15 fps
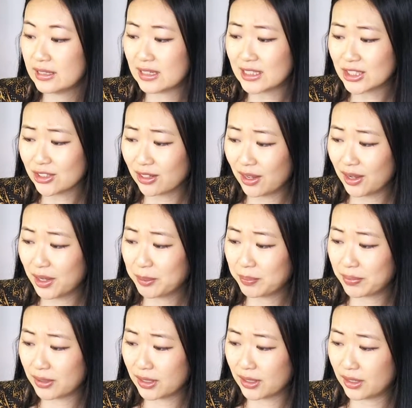That's a lot,
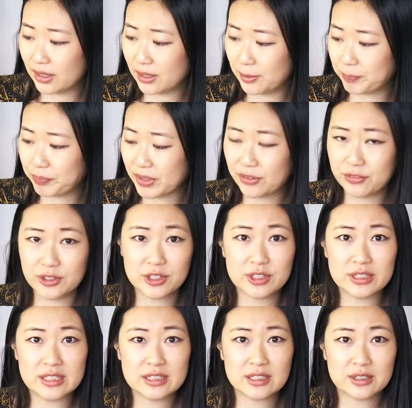but I
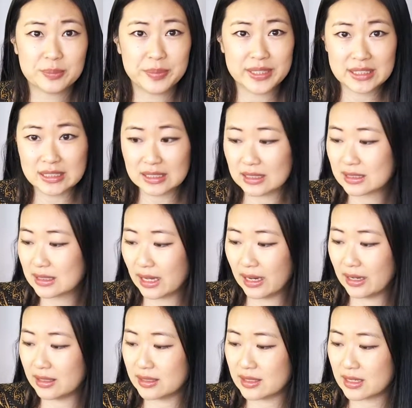figured these are the basics,
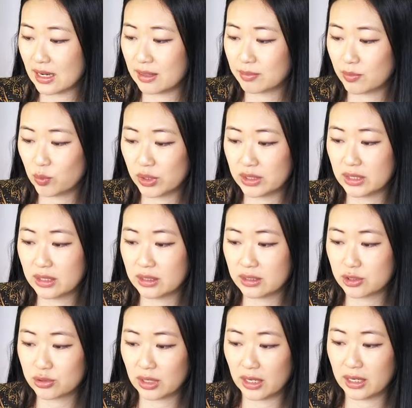and I'm really gonna
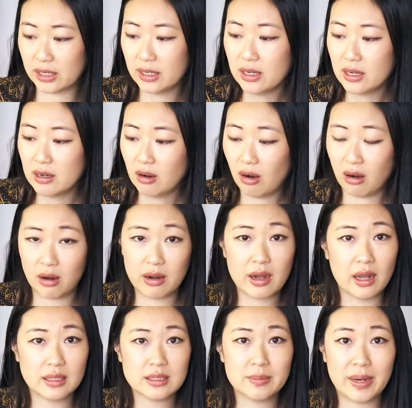try hard
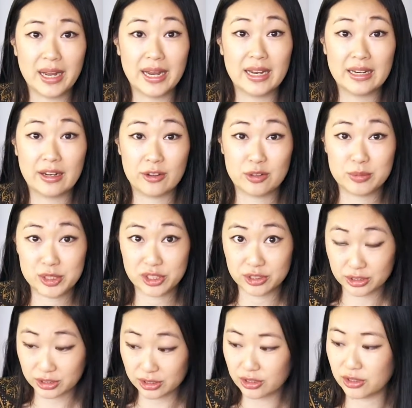not to buy any other
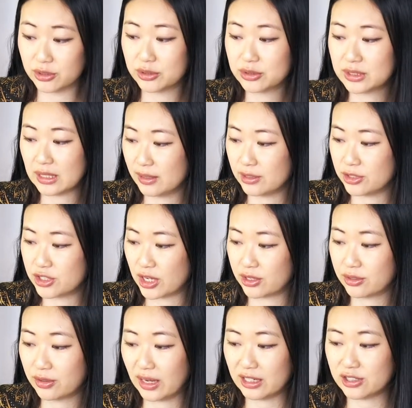maternity clothes. In
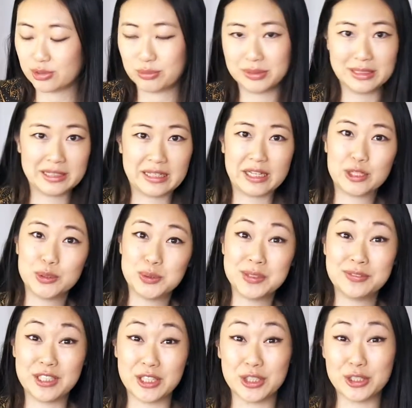general, I just really like
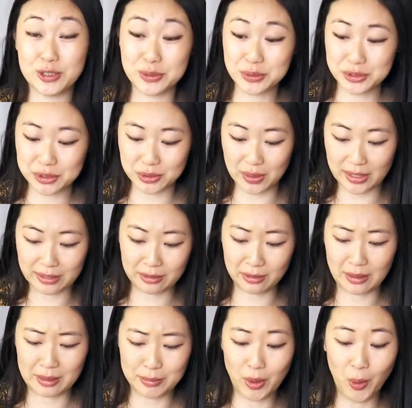loose-fitting clothes, so
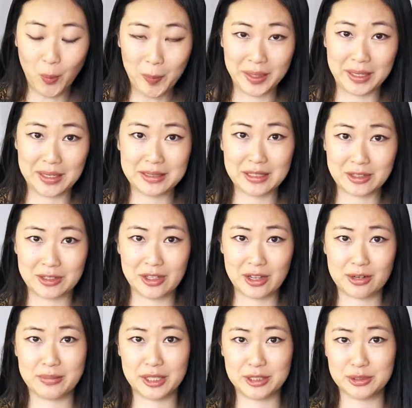I'm hoping that a
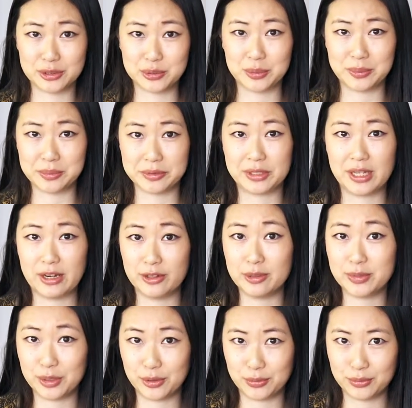lot of my clothes will be able to carry
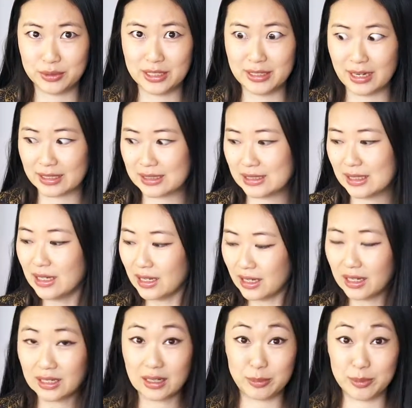me through the next
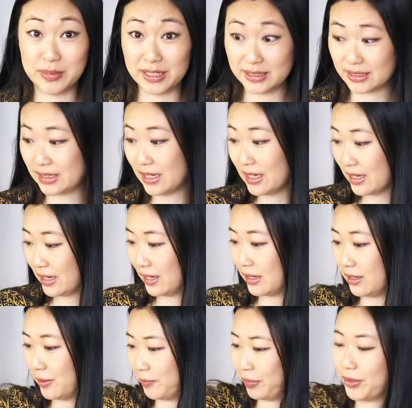couple months.
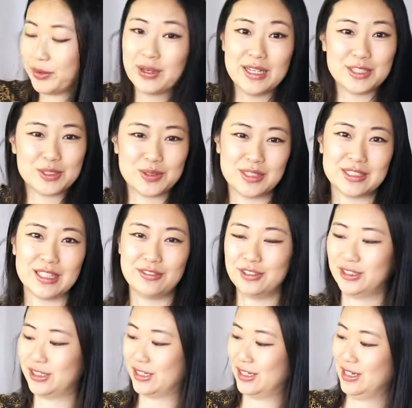Okay, so let's have a
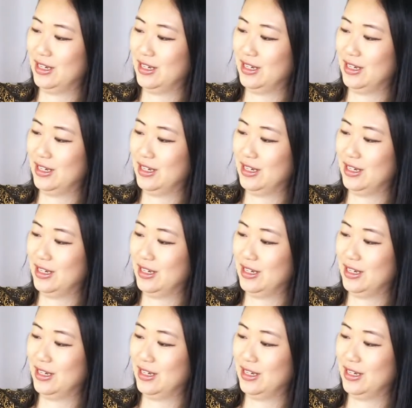look.